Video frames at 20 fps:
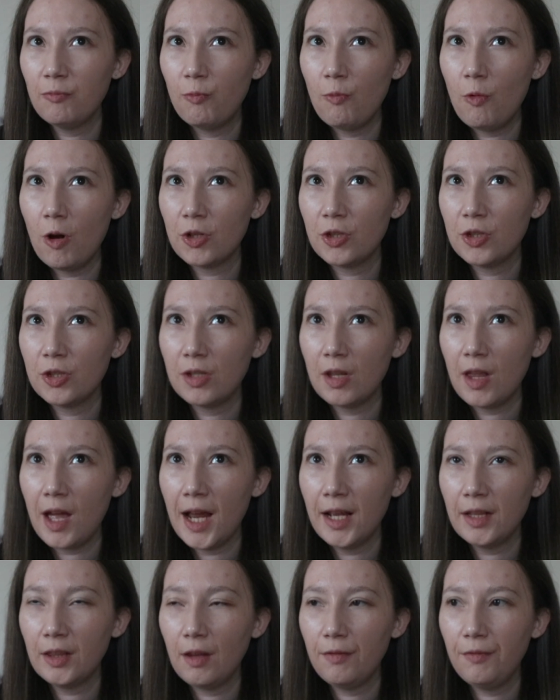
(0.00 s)
watched
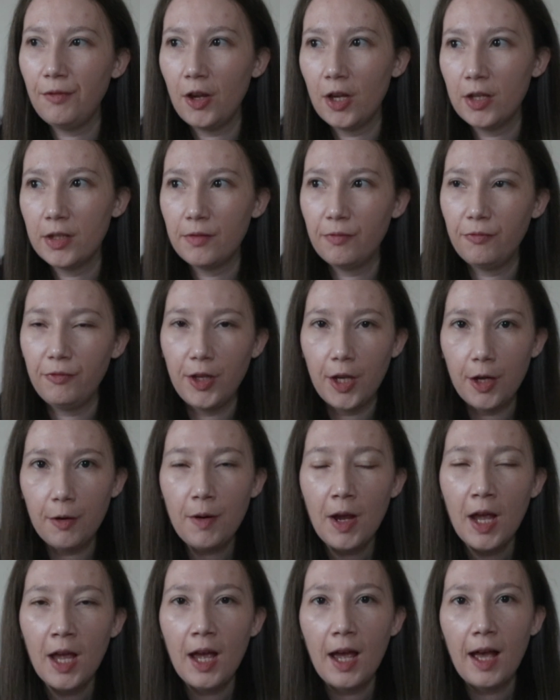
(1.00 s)
like the first few,